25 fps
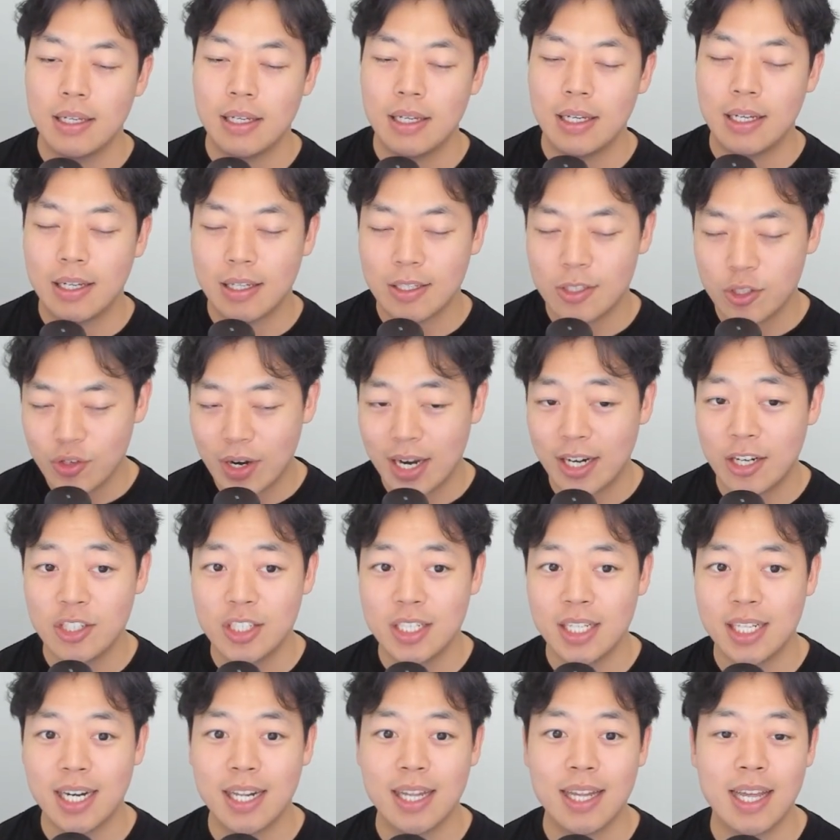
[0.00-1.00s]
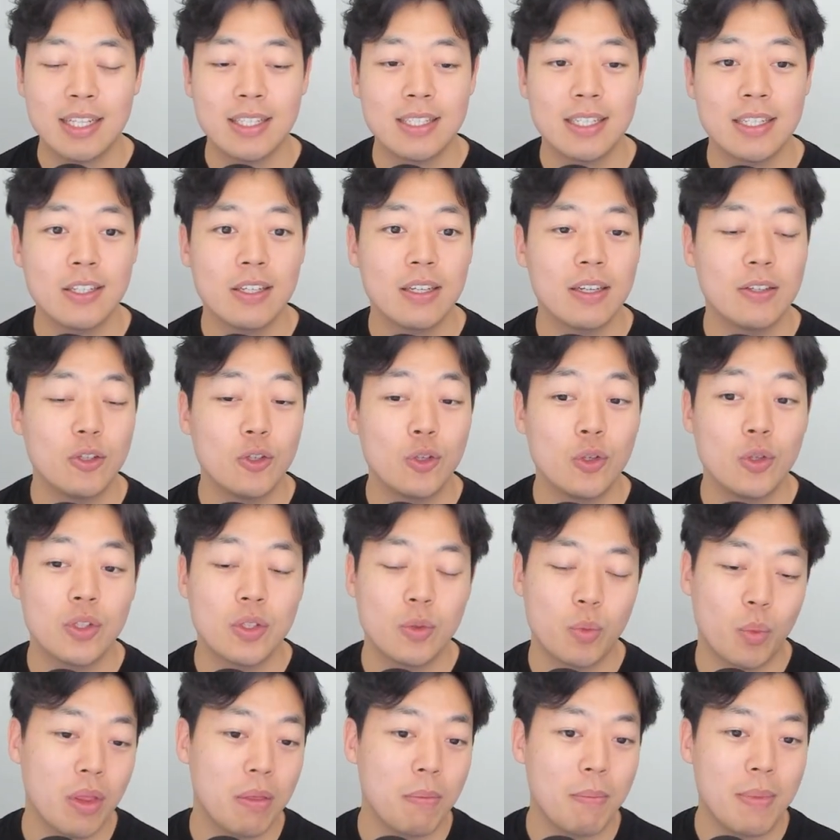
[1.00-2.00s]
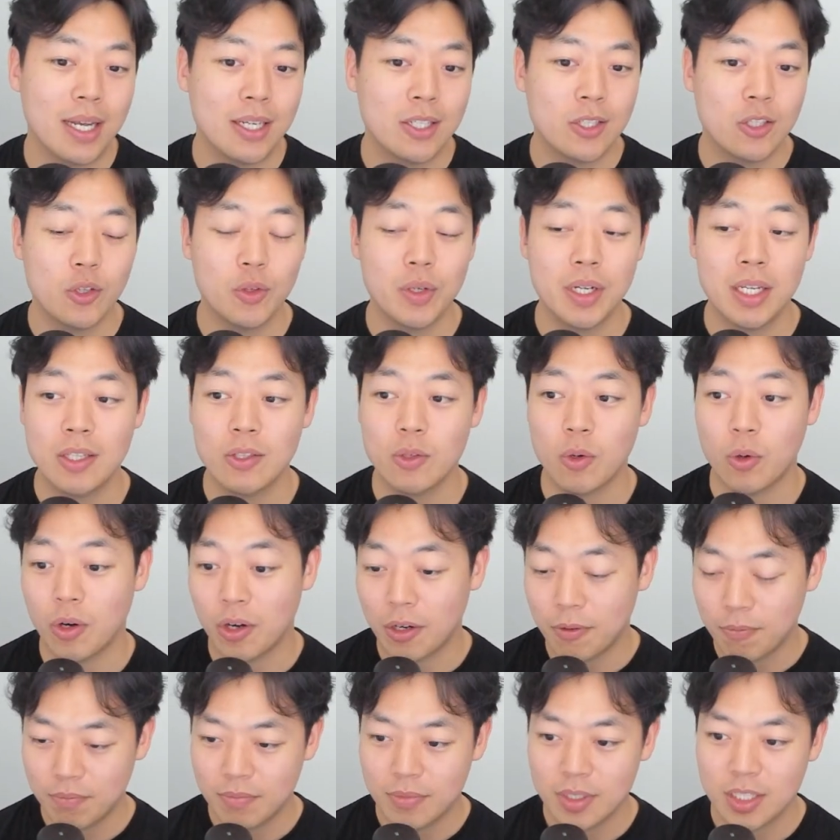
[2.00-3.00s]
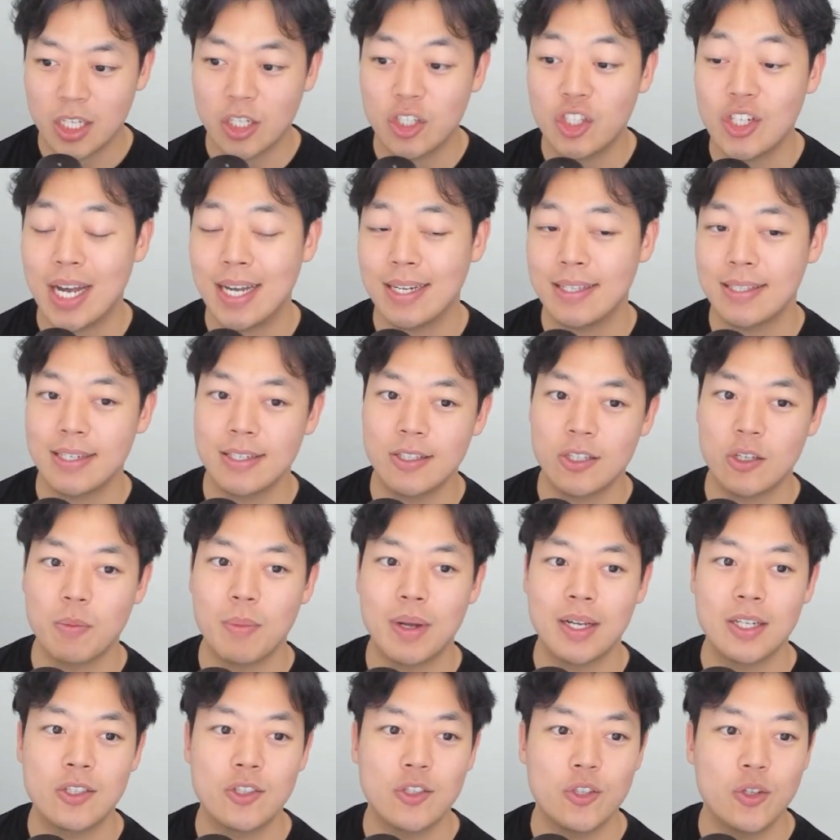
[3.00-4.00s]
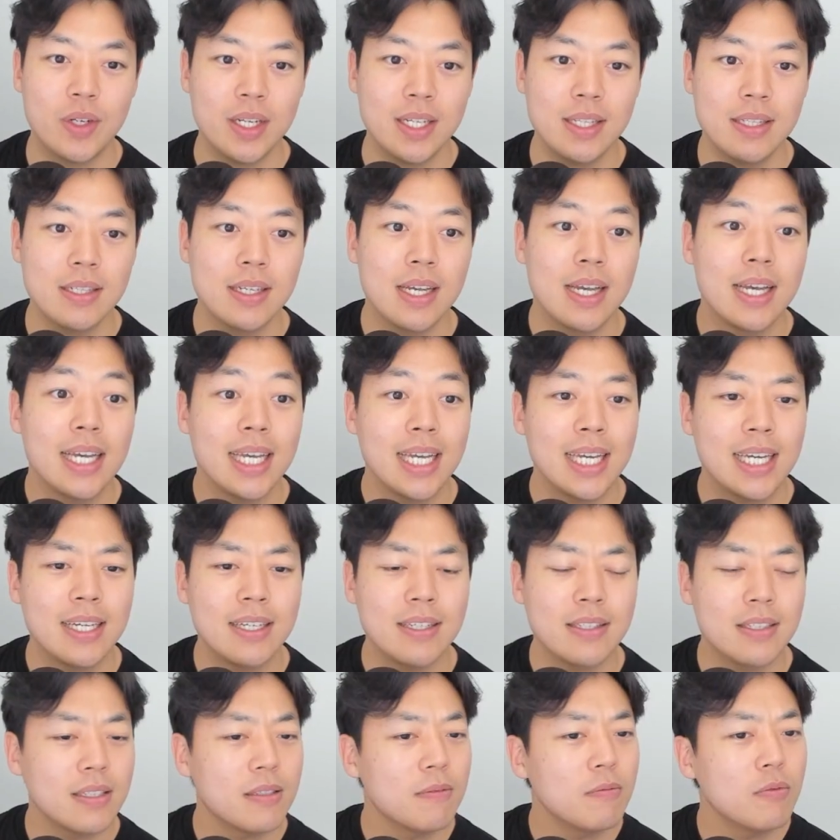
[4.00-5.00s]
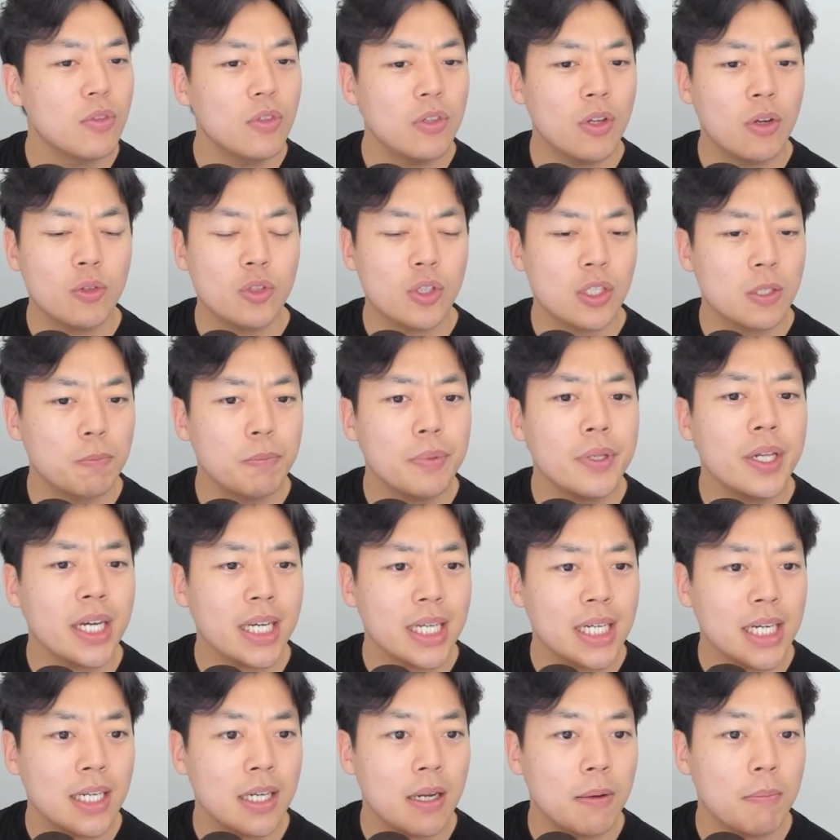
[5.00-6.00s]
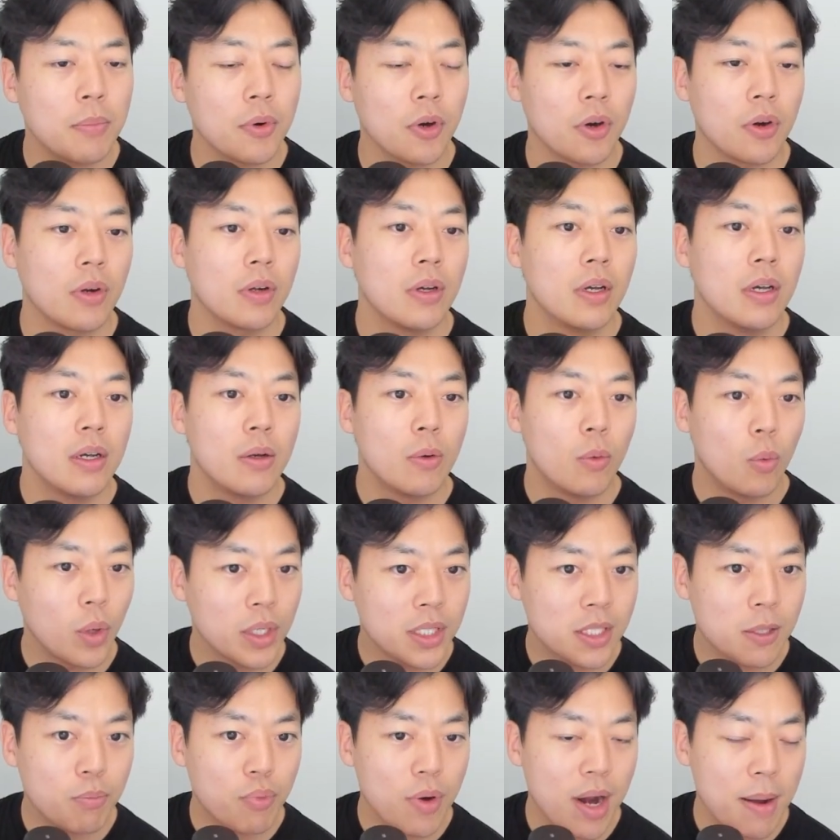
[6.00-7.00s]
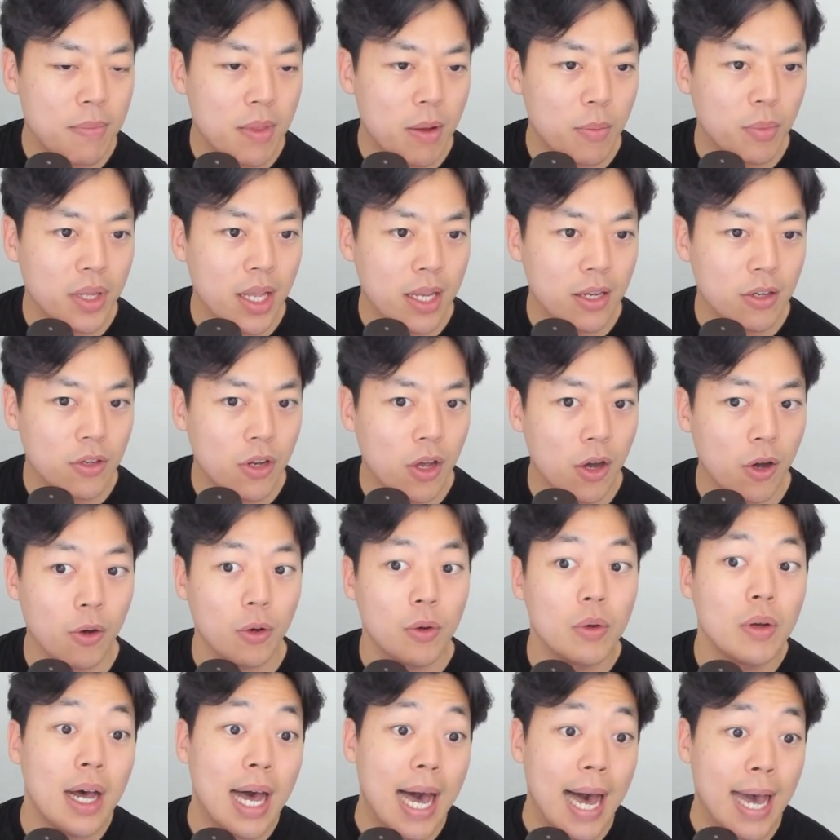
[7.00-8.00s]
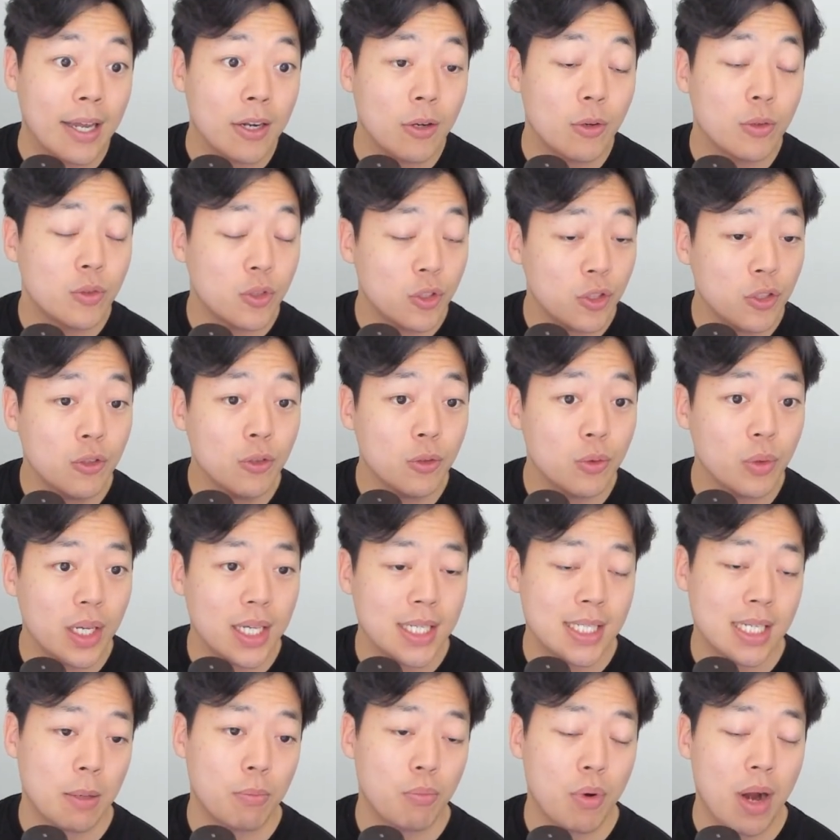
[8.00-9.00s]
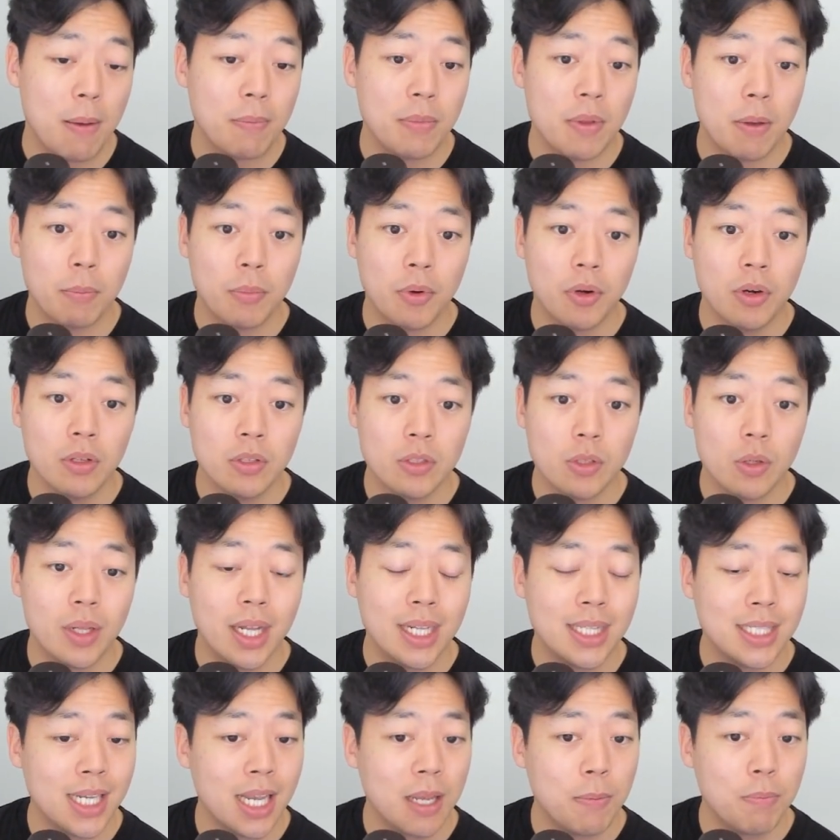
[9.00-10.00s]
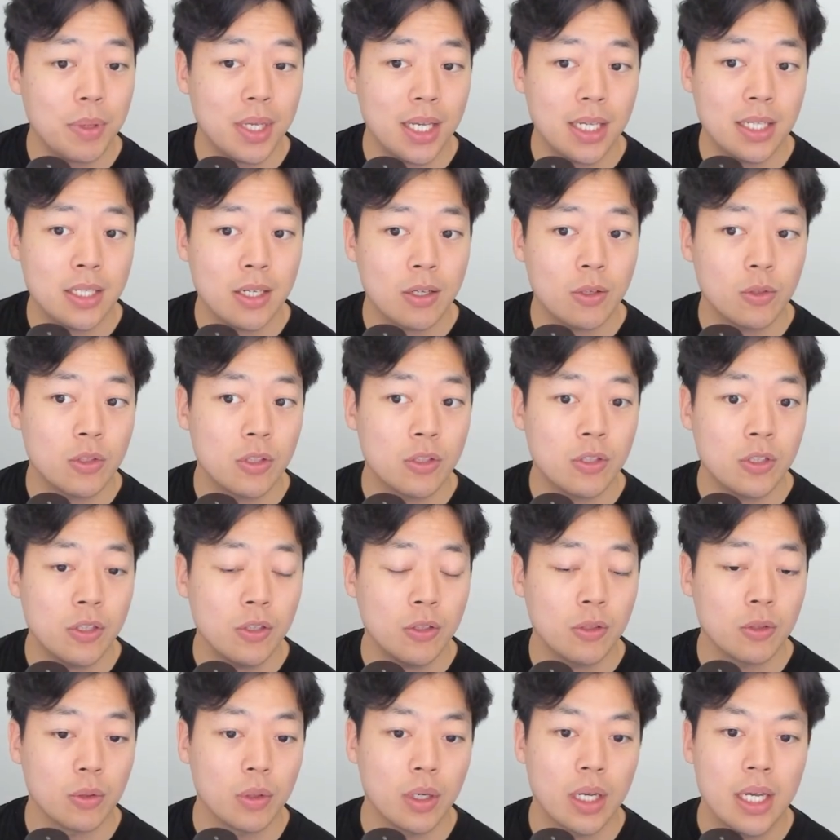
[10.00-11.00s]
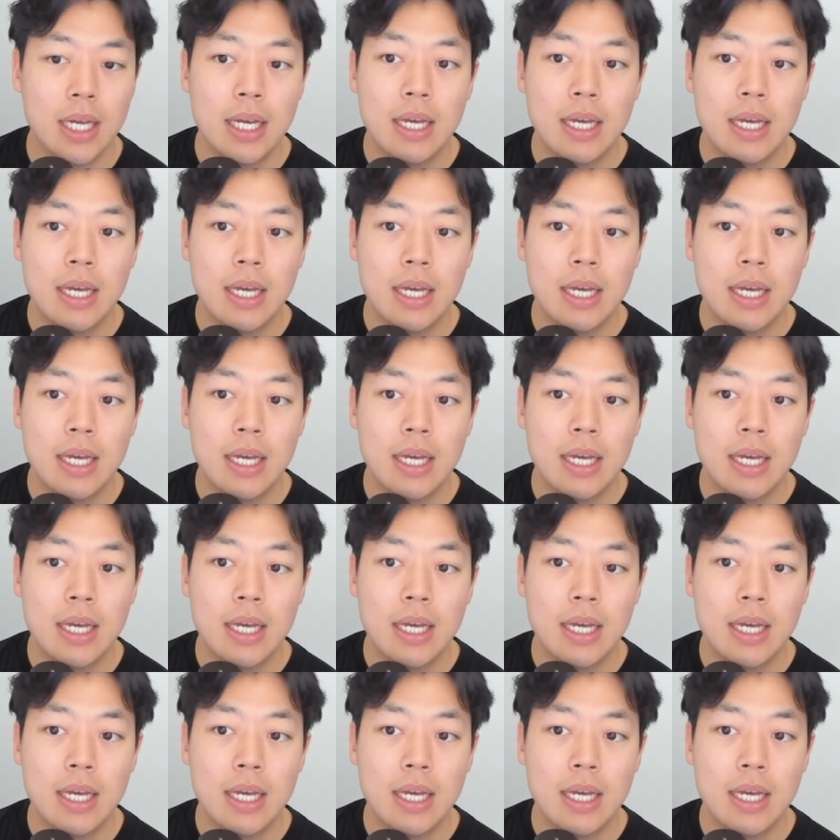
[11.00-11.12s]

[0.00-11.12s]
a strategy that I like to use with my students or suggest to my students is, just plug in a number. What's a prime number that you know? I know 2 is a prime number. So let's say p is equal to 2.